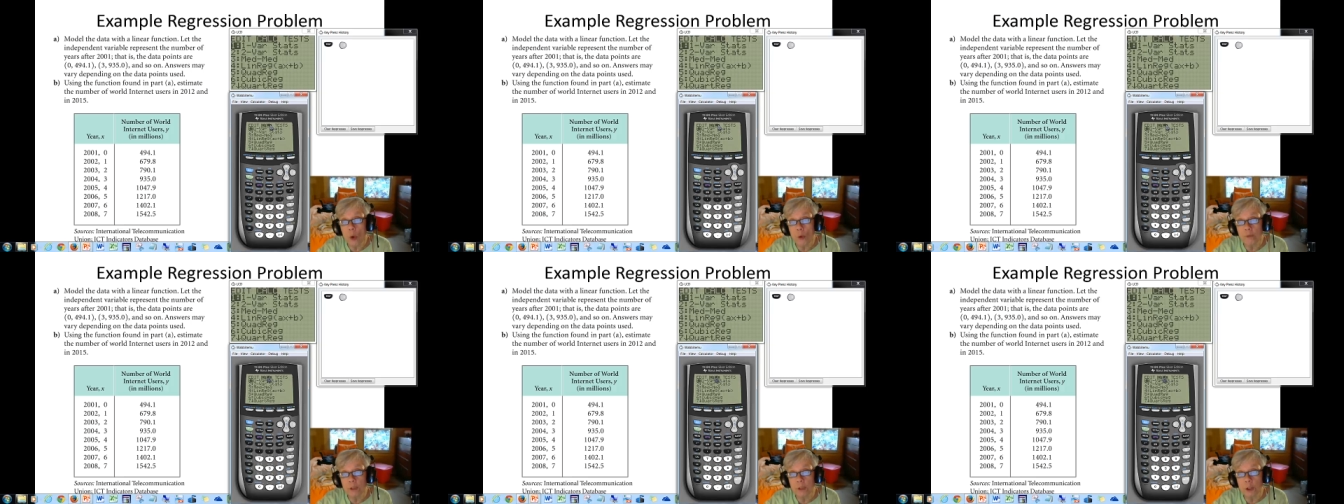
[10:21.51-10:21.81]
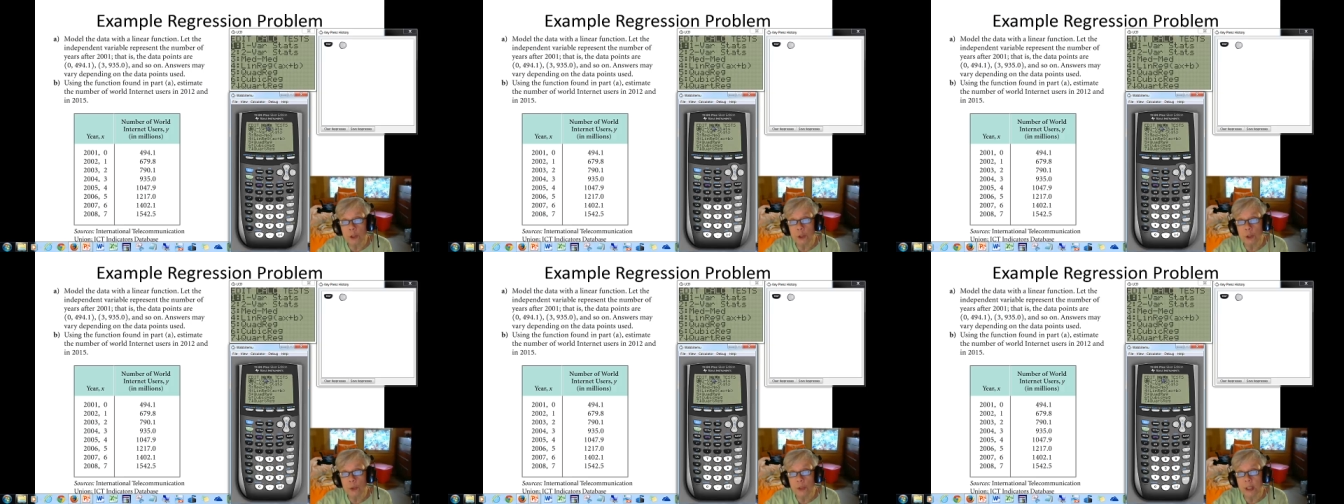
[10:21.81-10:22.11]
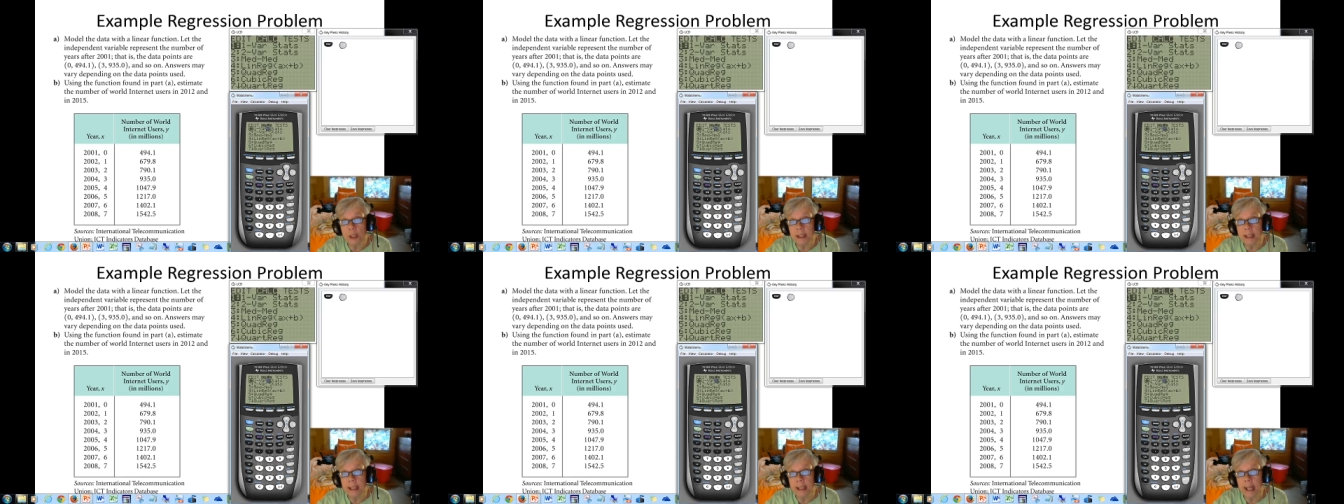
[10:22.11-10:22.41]
over to
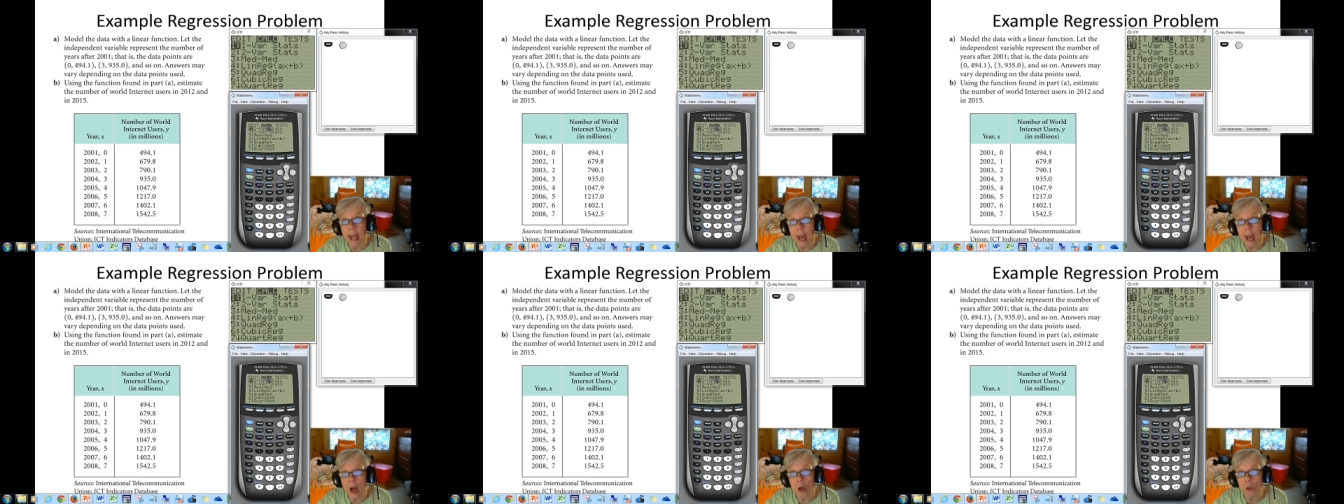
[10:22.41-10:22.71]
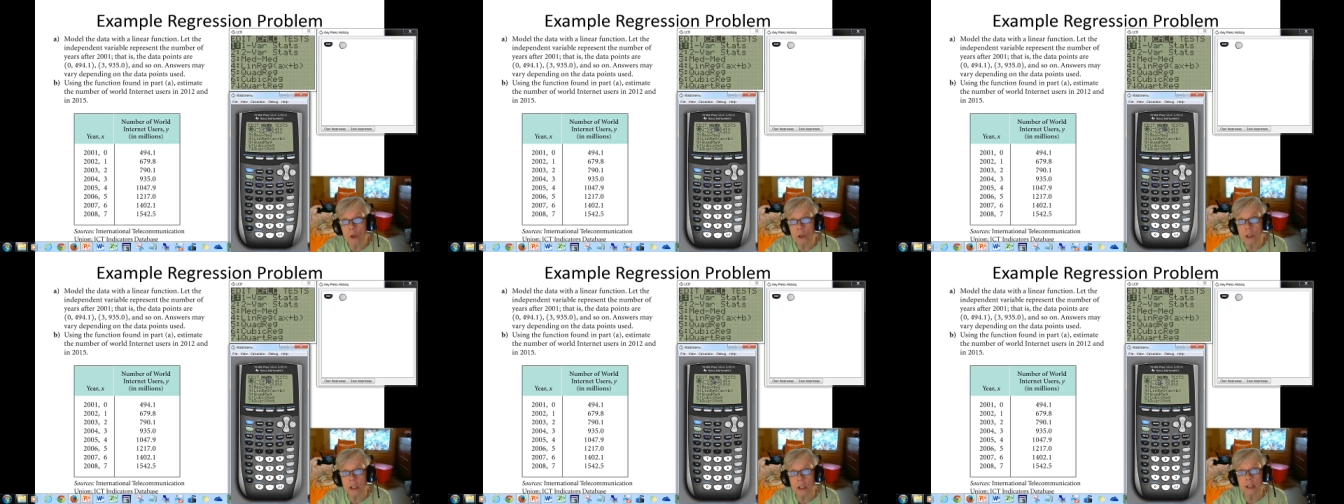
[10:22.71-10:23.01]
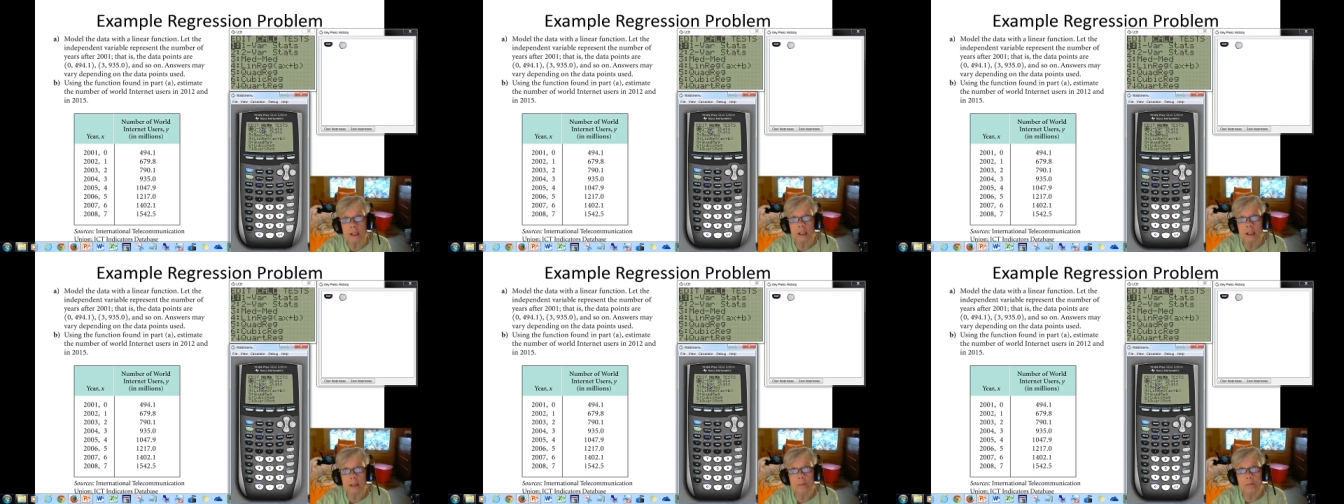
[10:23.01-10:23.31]
the
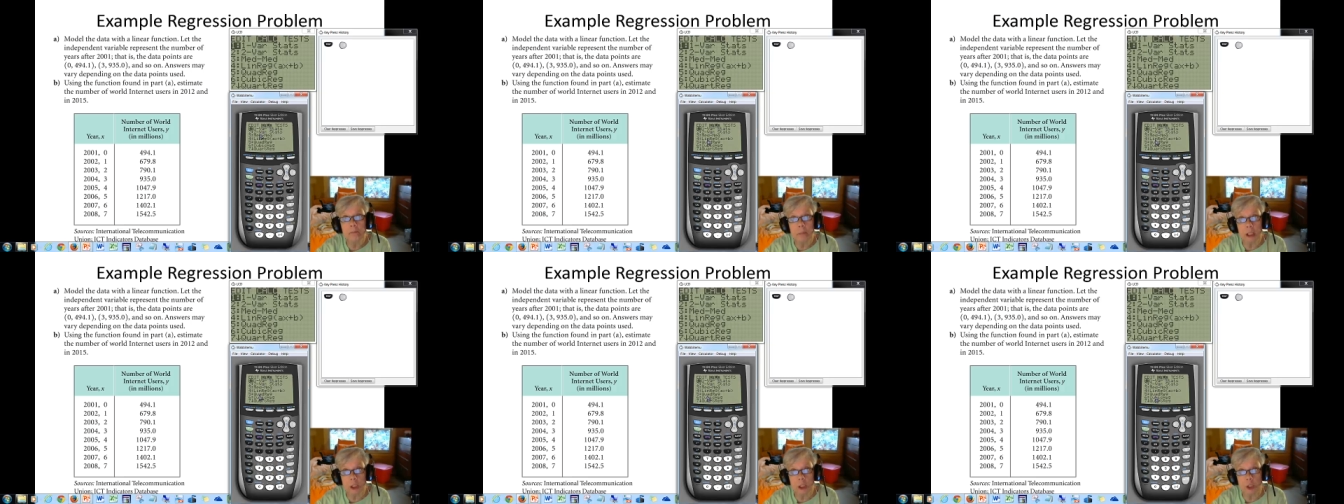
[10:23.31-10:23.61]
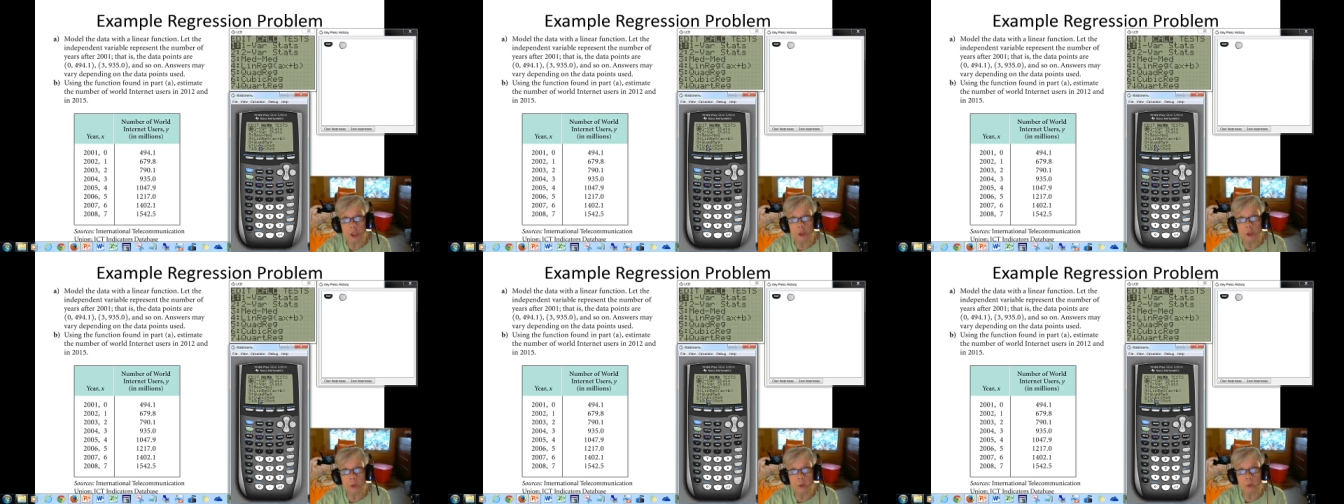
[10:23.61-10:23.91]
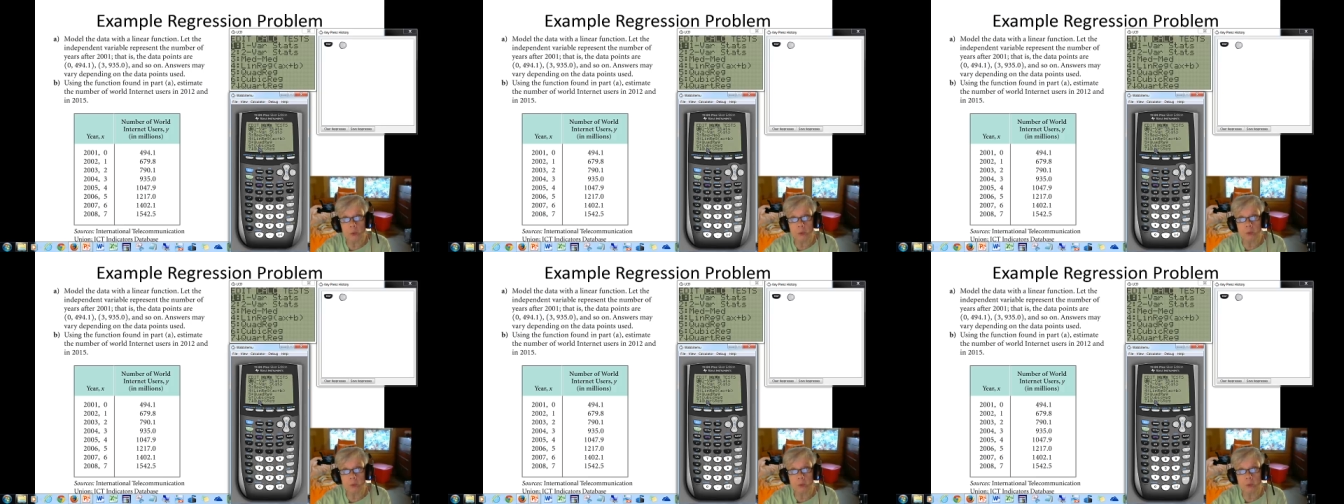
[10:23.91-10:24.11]
calc menu.